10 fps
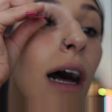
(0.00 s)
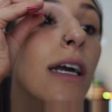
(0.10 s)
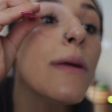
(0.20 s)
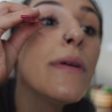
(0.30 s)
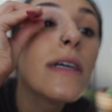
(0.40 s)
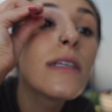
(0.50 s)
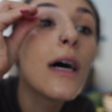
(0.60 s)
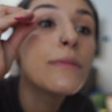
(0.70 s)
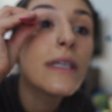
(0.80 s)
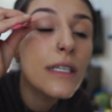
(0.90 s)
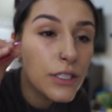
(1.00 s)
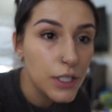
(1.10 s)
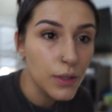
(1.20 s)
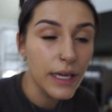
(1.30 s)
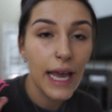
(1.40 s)
I'll keep you guys updated
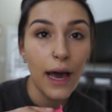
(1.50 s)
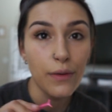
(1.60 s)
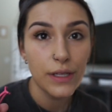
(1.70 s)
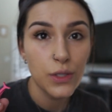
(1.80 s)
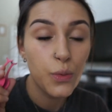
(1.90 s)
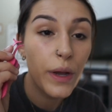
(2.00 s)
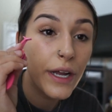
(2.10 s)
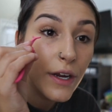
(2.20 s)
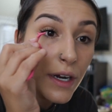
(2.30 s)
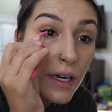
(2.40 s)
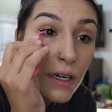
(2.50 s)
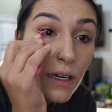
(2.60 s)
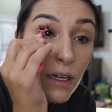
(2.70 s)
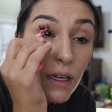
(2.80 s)
too, like how these wear,